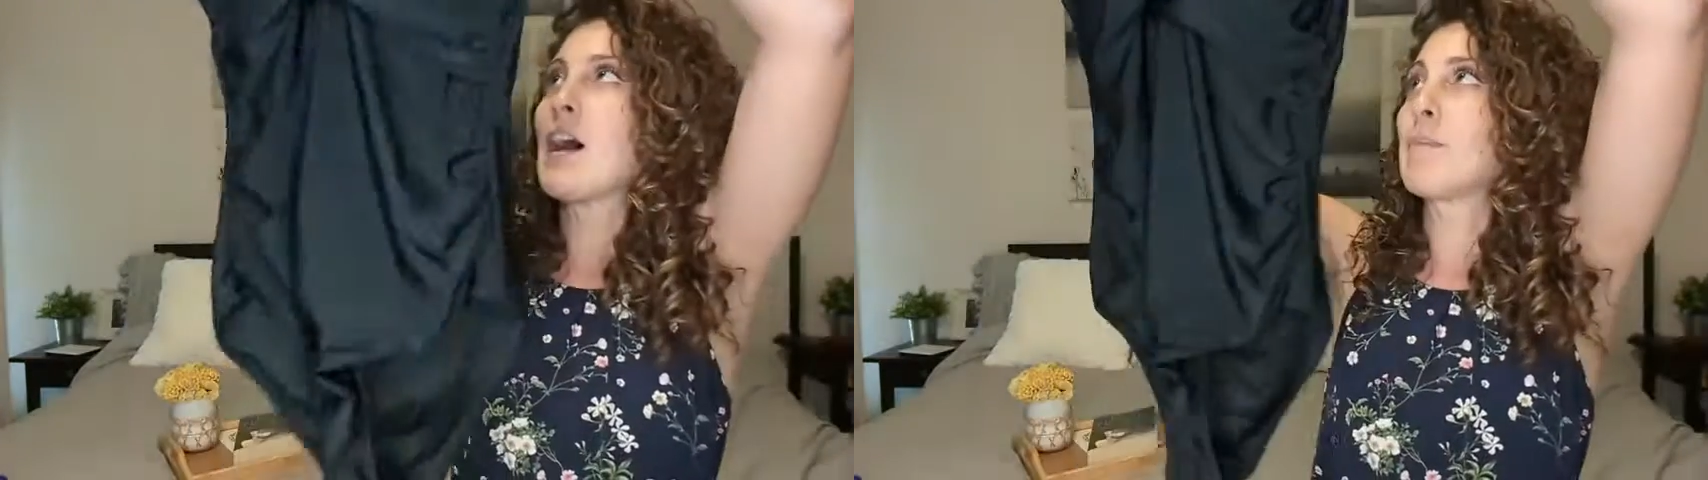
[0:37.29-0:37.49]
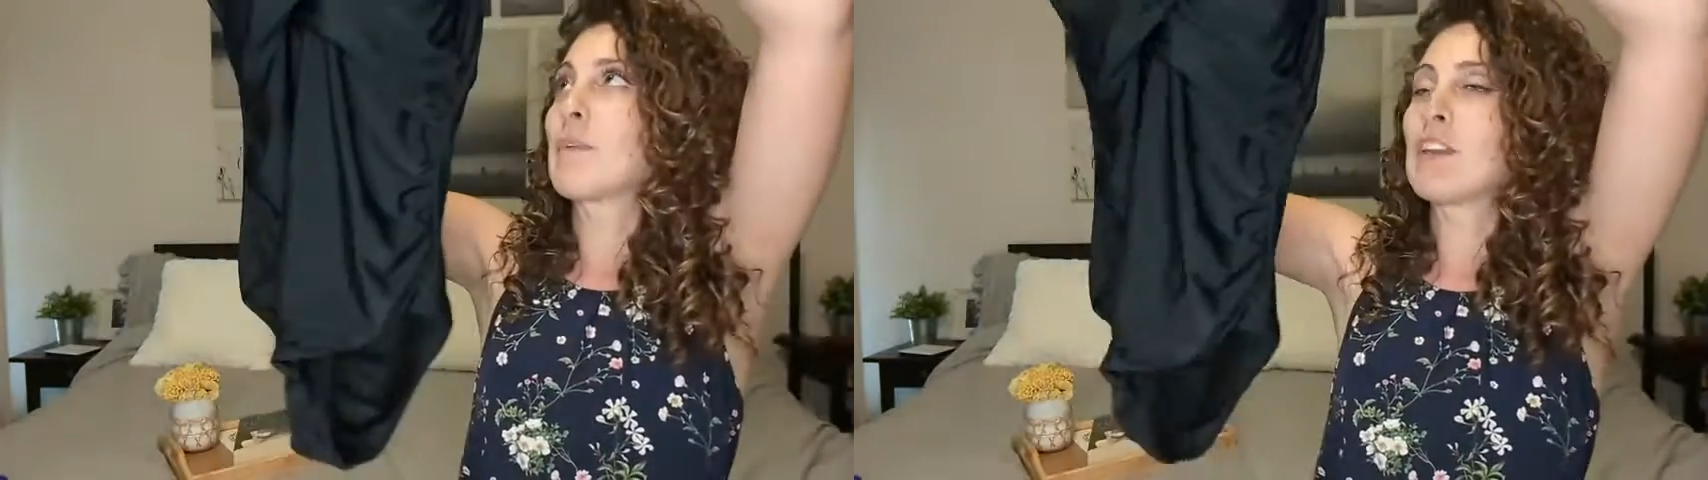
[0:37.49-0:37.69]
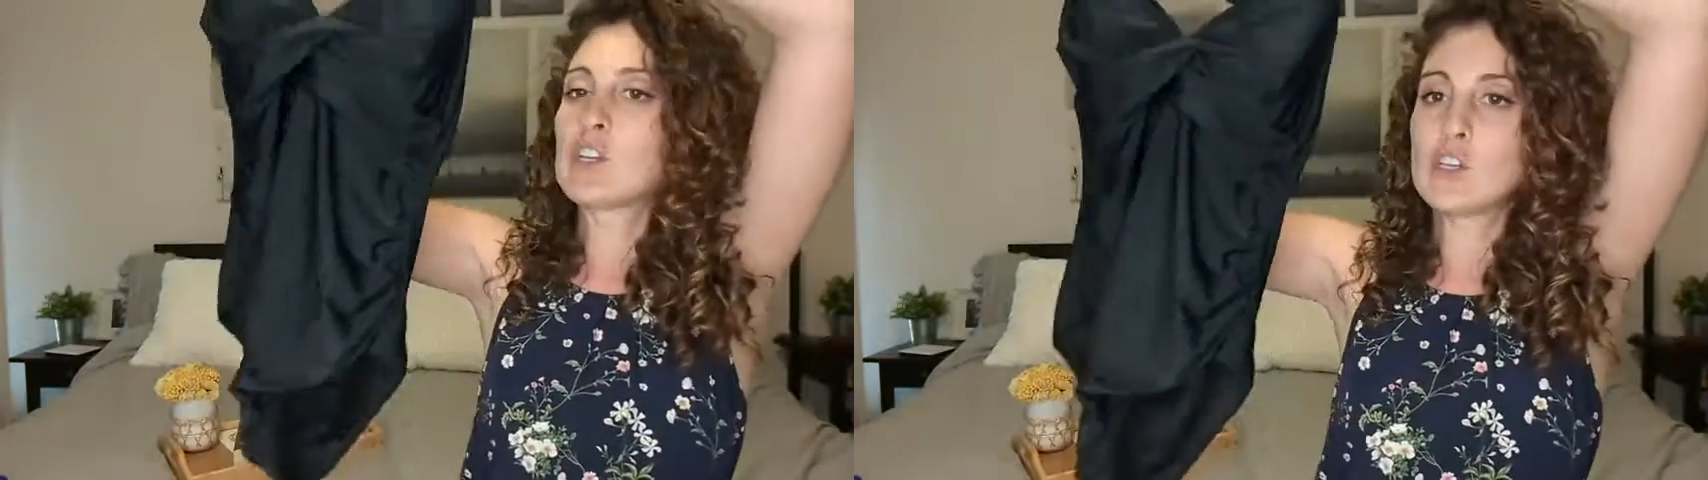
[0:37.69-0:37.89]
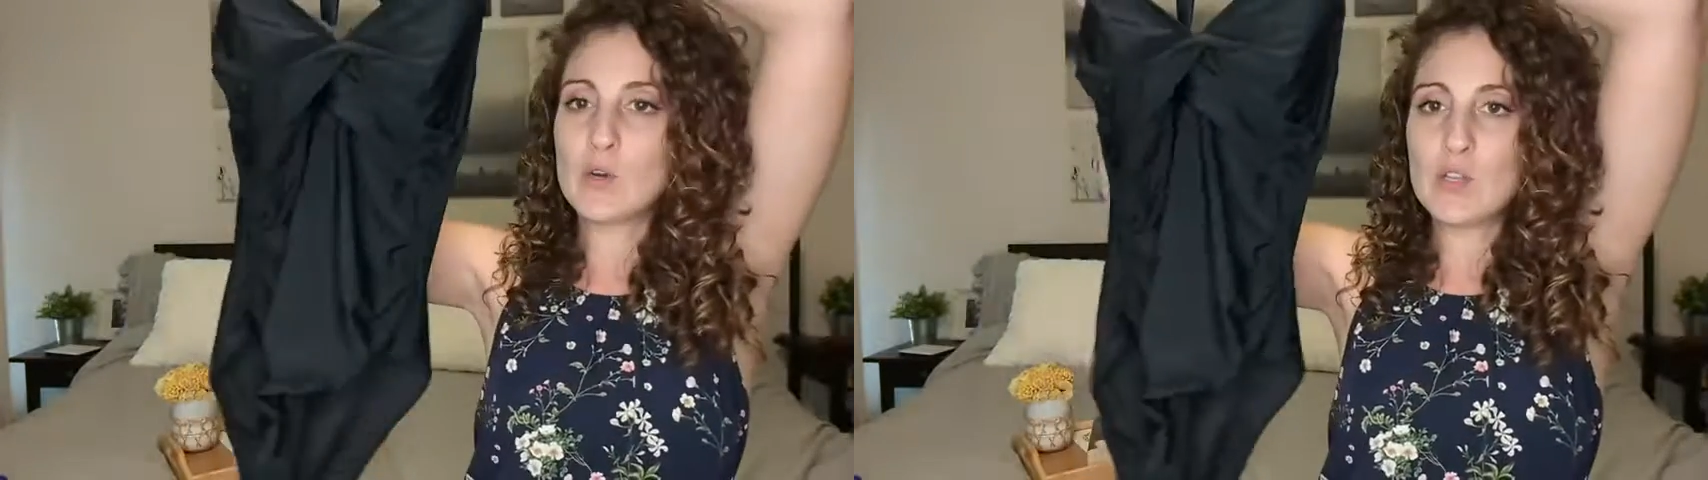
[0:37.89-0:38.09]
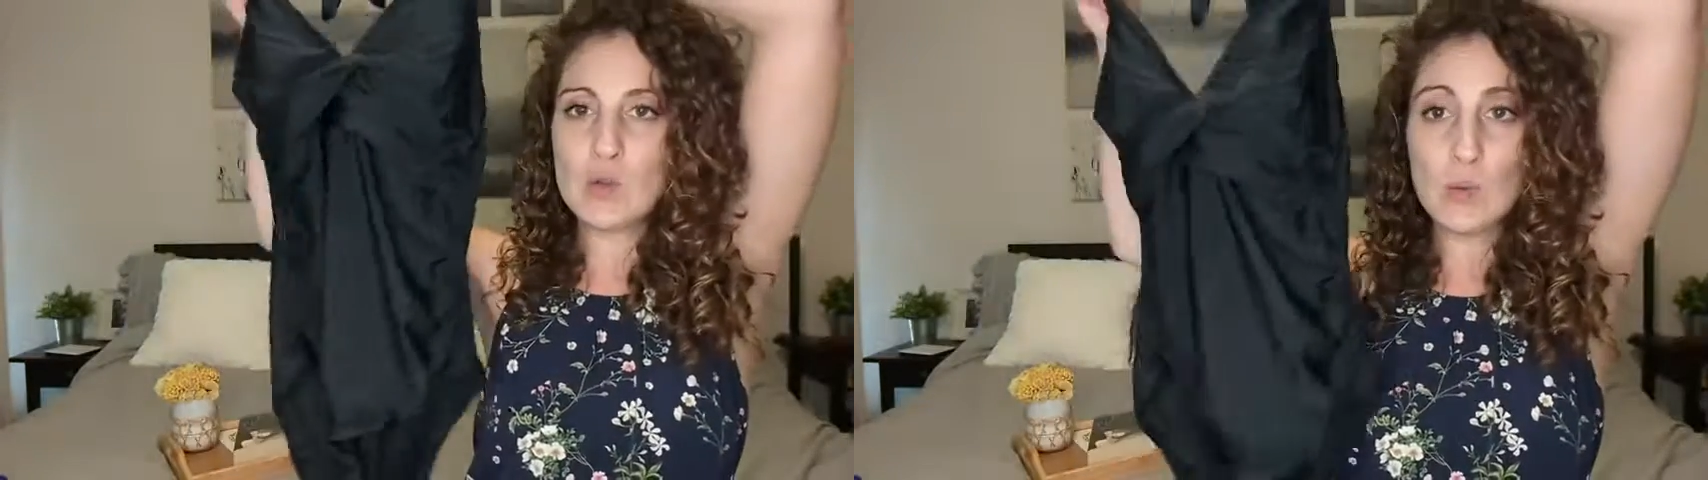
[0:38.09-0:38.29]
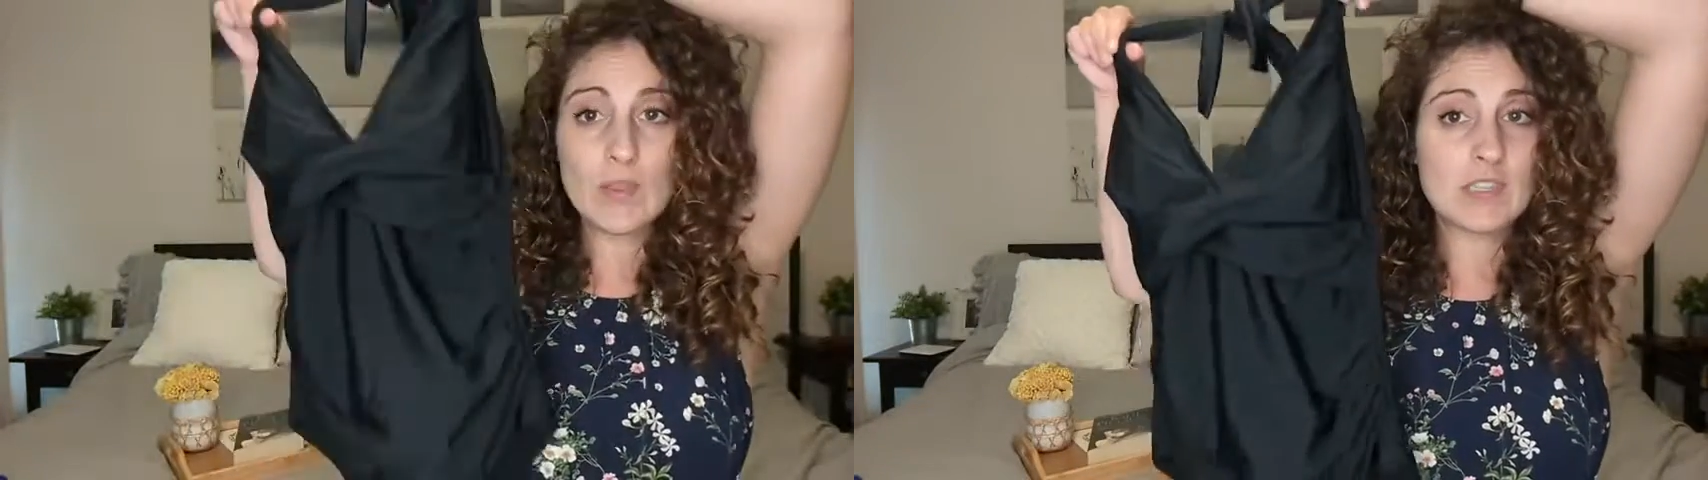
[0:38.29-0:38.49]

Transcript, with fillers: I'm gonna show you what